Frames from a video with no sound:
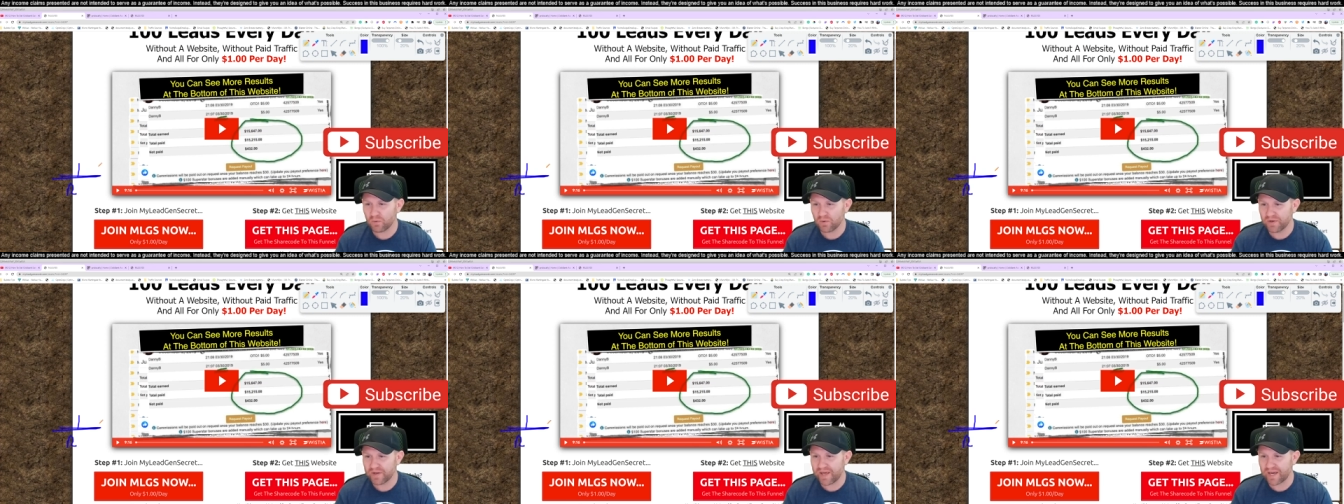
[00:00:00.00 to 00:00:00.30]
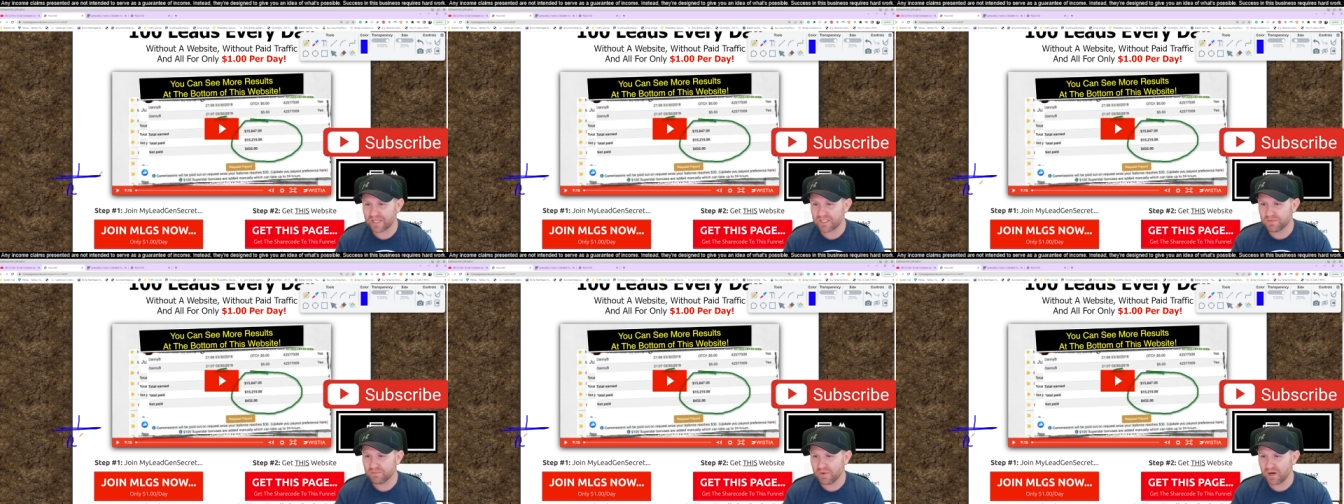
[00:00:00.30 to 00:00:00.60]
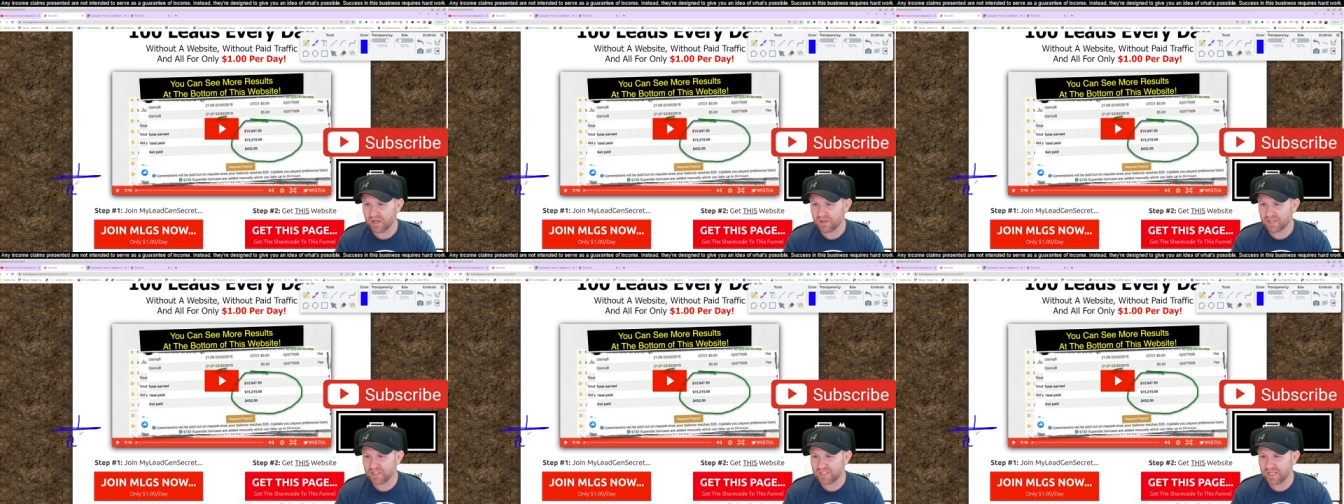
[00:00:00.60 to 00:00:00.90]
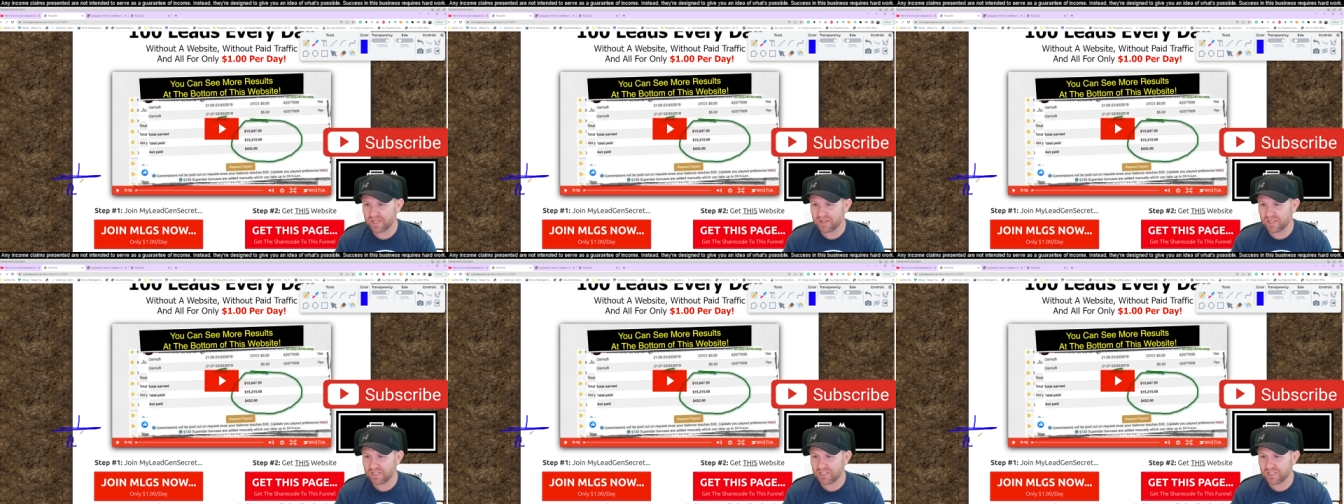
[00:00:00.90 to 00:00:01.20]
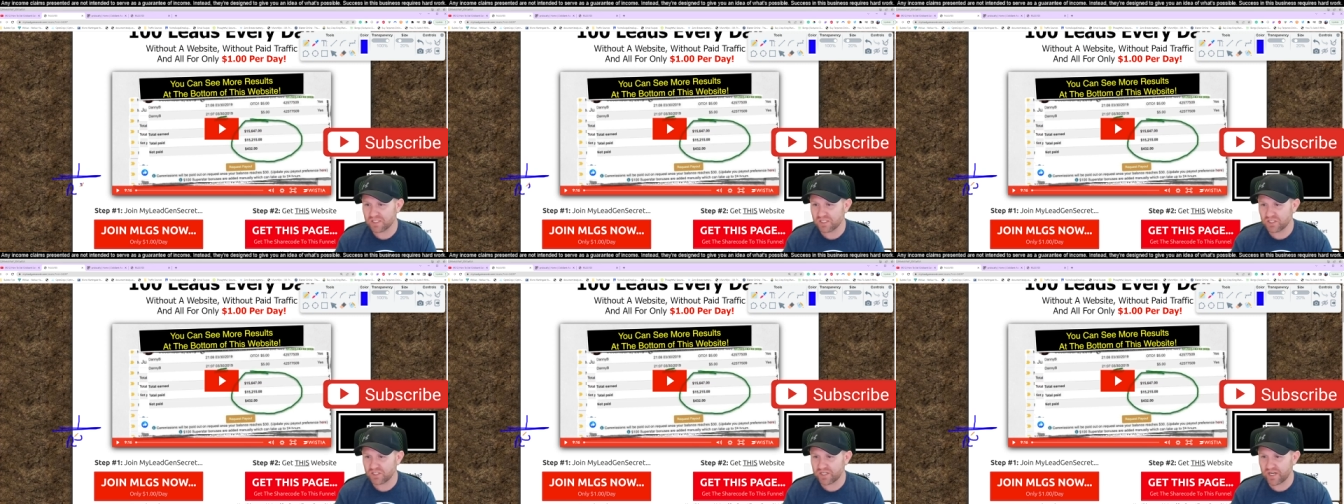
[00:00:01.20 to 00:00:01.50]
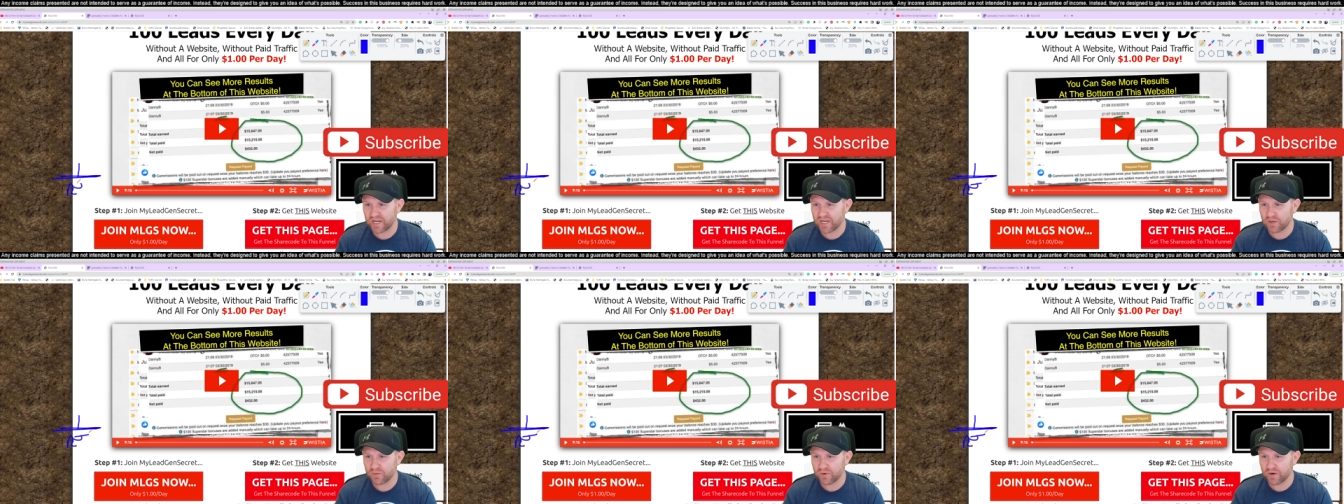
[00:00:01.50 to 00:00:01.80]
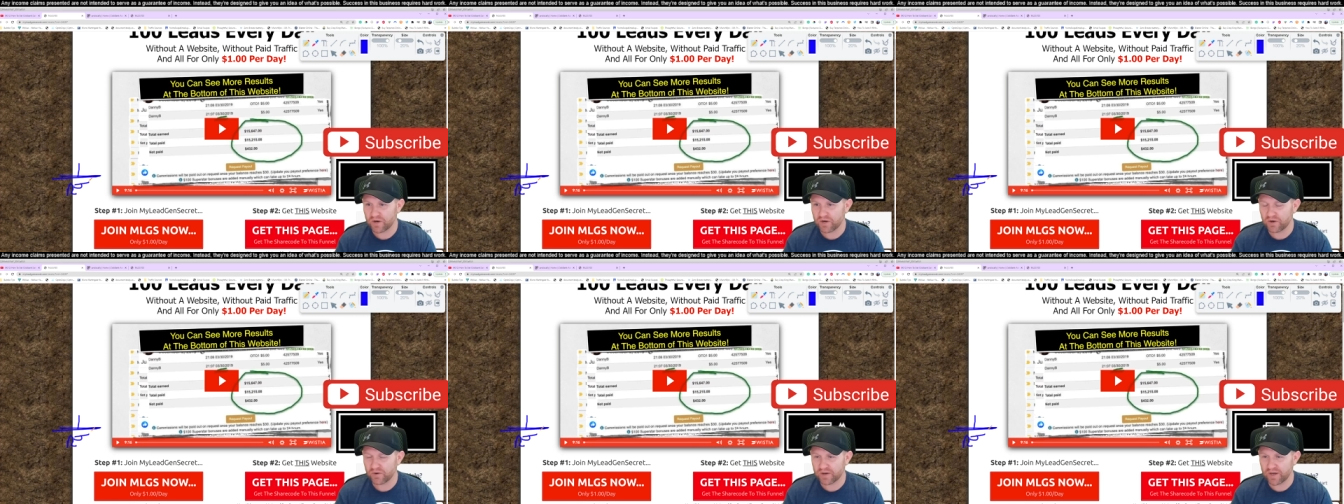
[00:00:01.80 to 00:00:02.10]
Well, next month, let's say this is
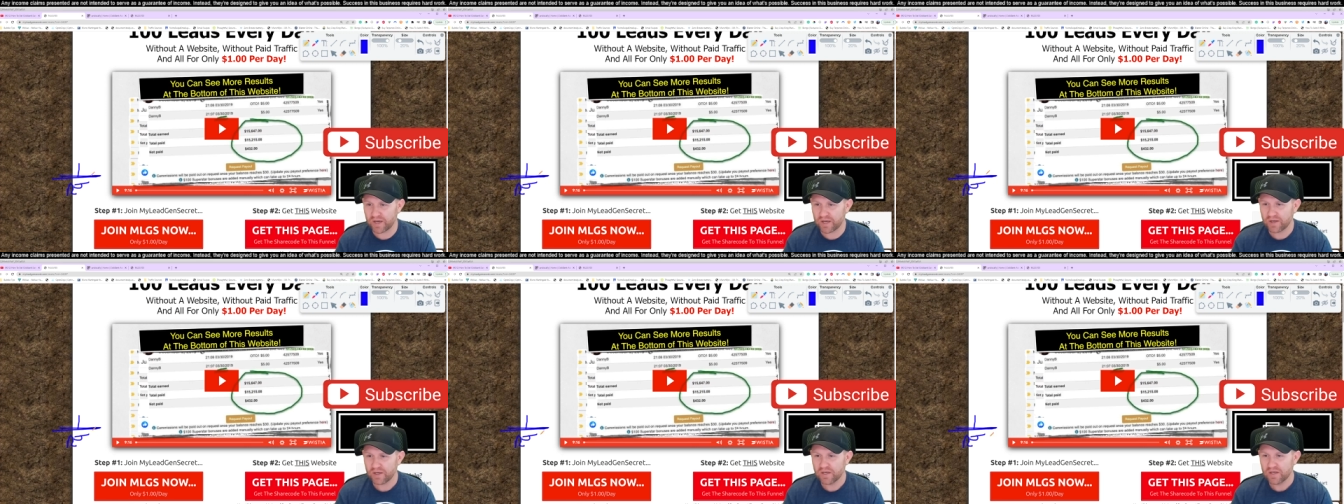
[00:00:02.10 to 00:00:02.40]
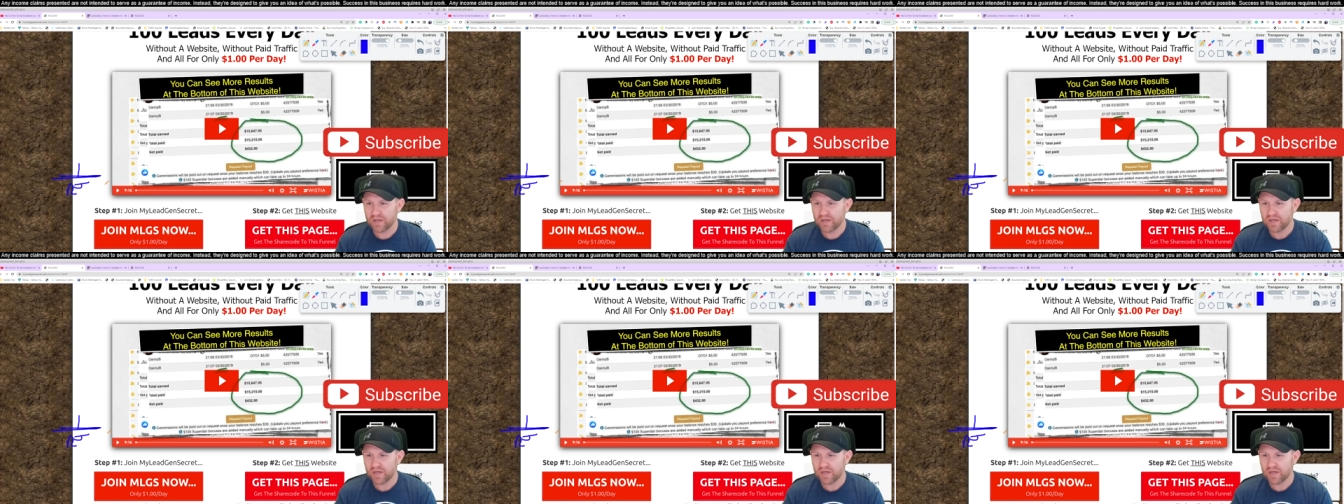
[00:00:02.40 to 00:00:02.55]
January, okay?